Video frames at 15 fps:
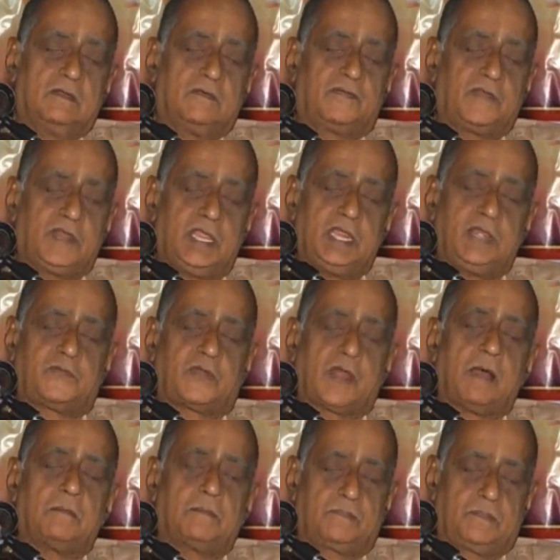freed
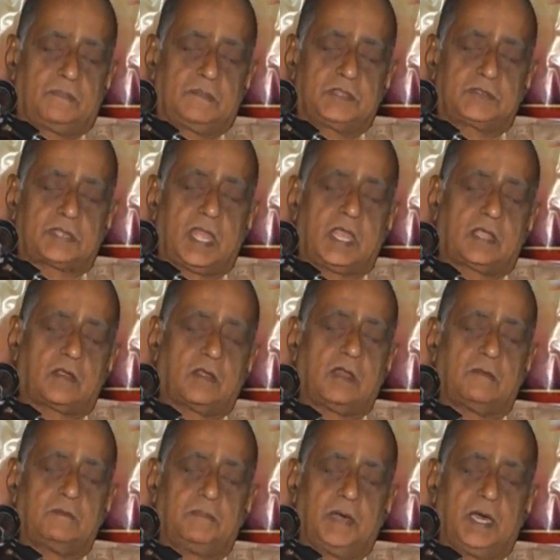from the cycle
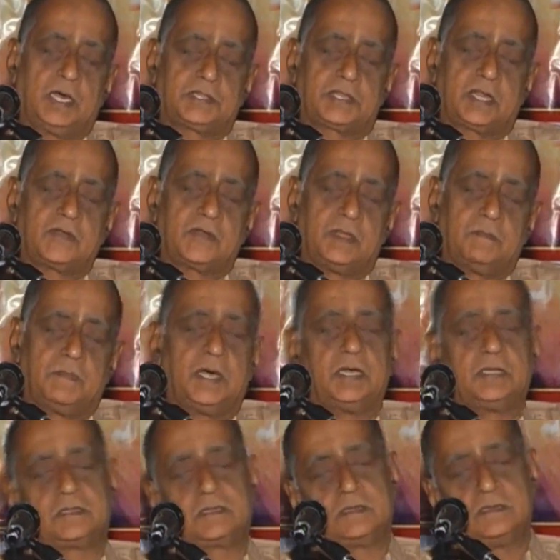of birth and
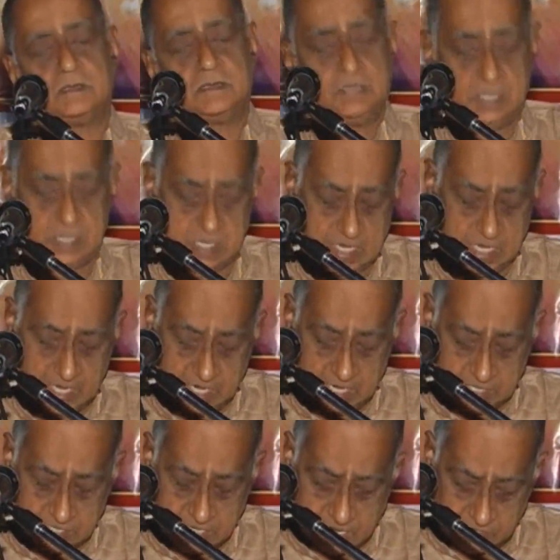rebirth,
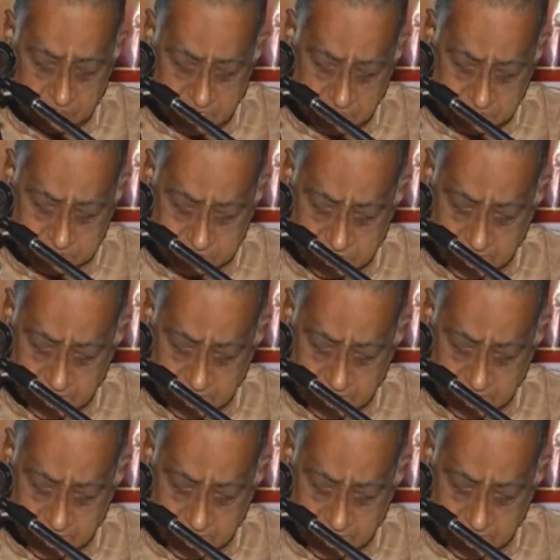they reach